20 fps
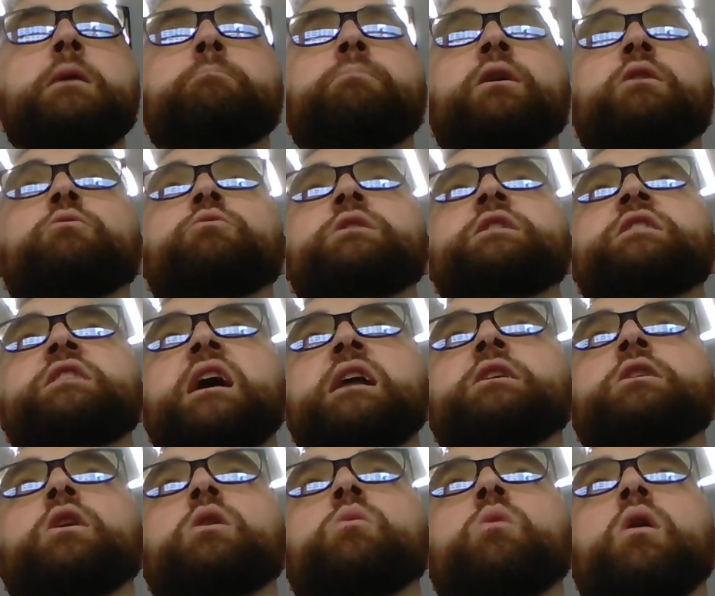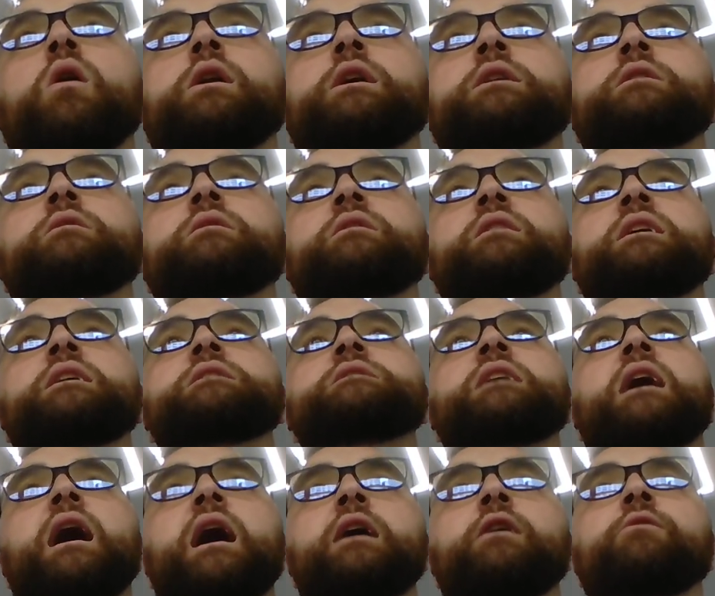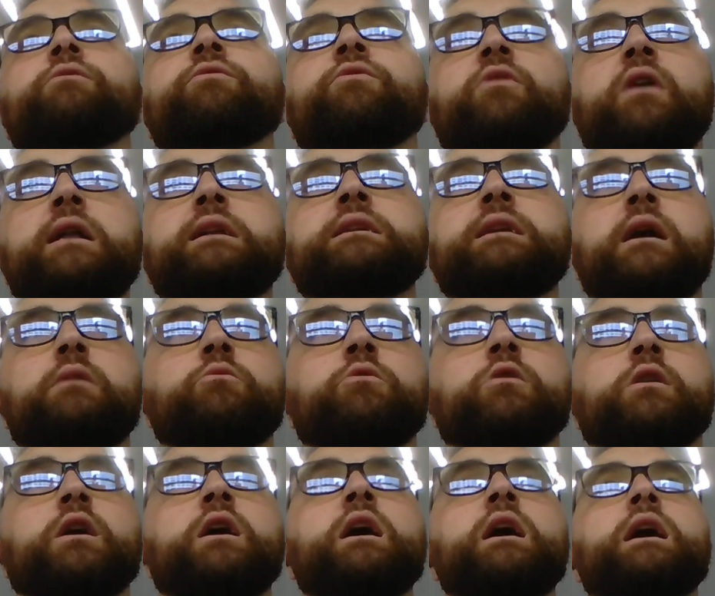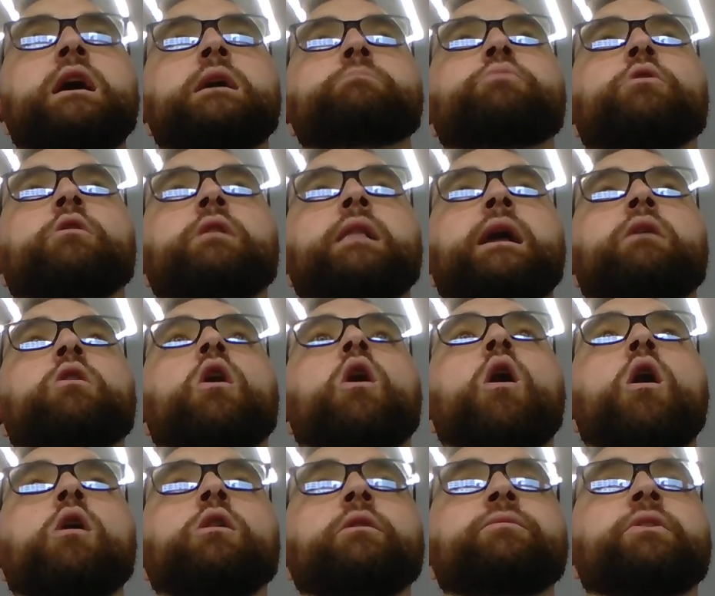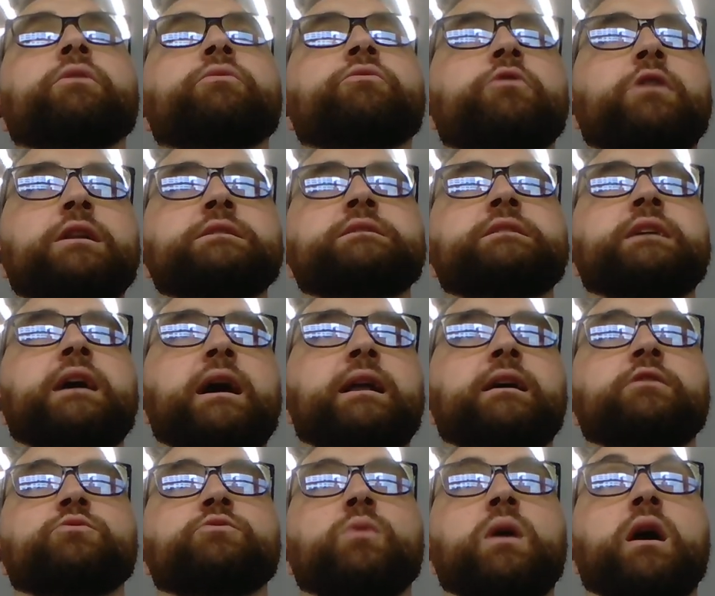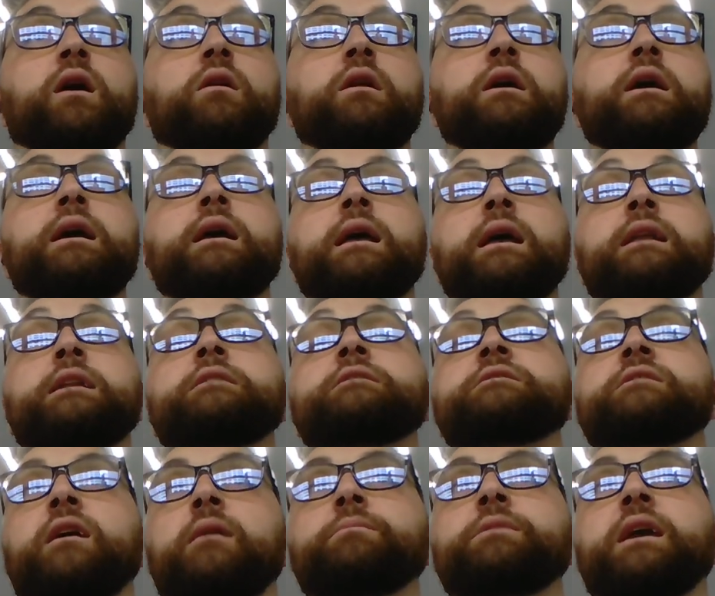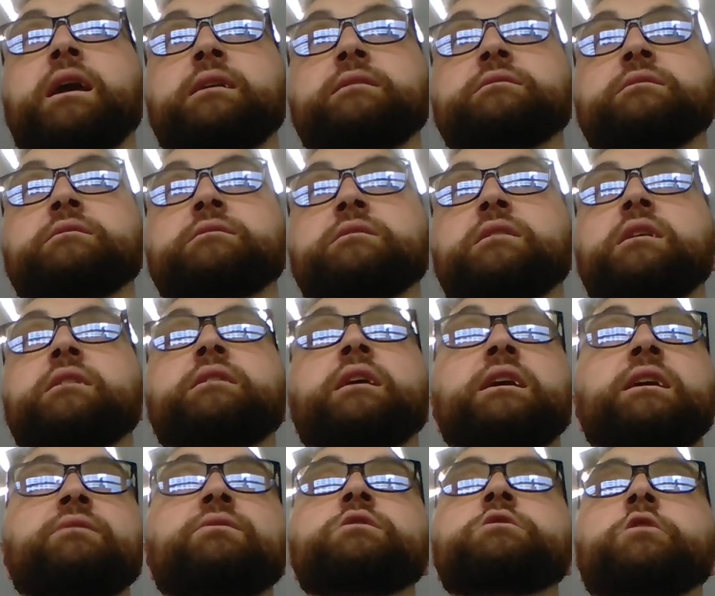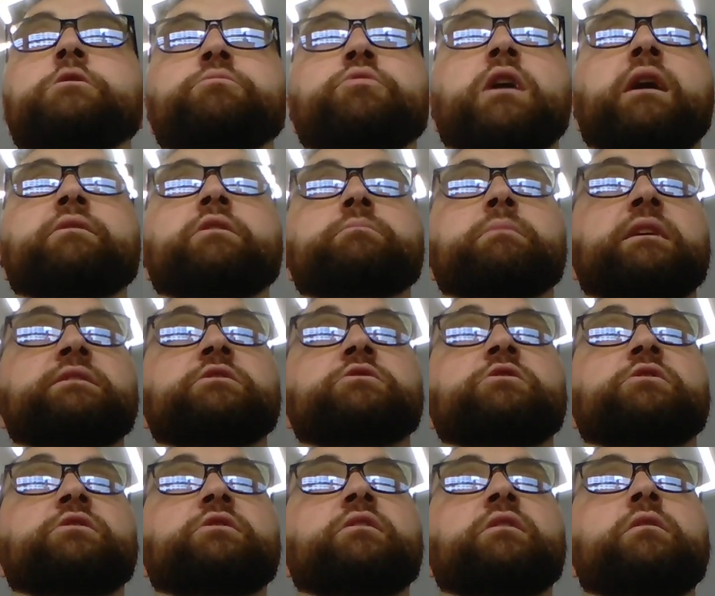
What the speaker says: but it would then go on into the entire friend network and pull out all of the friends' data as well. And in some cases, they even took private messages.